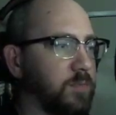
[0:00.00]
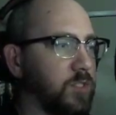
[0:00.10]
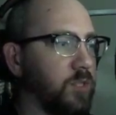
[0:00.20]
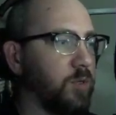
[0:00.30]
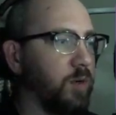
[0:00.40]

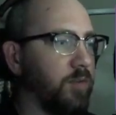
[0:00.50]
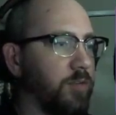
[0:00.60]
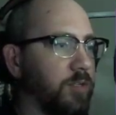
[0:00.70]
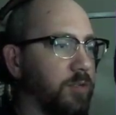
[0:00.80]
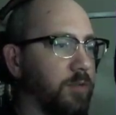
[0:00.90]
to whoever
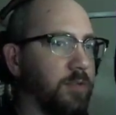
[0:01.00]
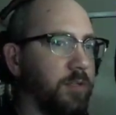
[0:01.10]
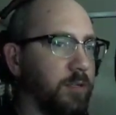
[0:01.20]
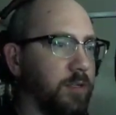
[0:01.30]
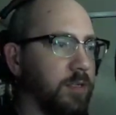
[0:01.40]

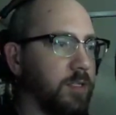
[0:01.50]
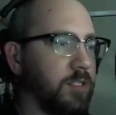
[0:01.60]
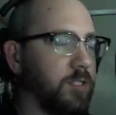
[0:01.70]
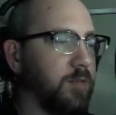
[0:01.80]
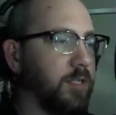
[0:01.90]
you're
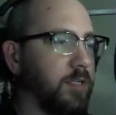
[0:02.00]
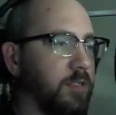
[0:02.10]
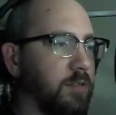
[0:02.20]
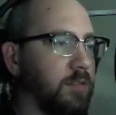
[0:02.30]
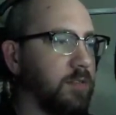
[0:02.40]
assuming
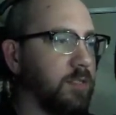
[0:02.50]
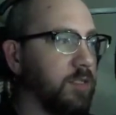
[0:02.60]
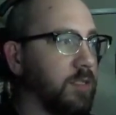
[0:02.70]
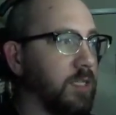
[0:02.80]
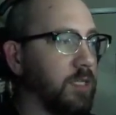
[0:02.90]

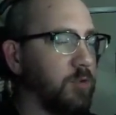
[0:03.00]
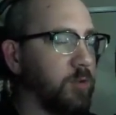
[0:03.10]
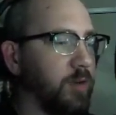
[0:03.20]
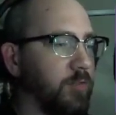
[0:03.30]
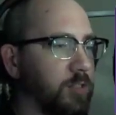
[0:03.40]

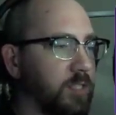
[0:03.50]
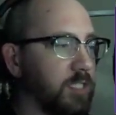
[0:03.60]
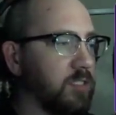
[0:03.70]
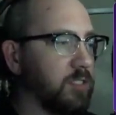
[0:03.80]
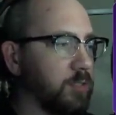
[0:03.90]
whoever Twitch
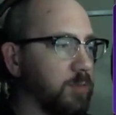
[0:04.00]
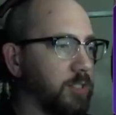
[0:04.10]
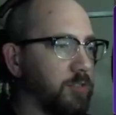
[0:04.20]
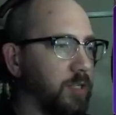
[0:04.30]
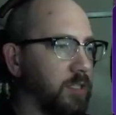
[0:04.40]
is assuming
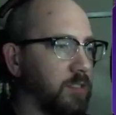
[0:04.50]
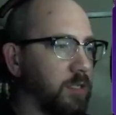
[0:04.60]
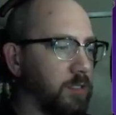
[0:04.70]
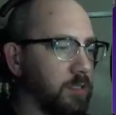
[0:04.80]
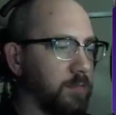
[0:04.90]
you're trying to
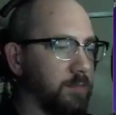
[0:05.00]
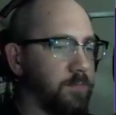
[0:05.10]
talk to.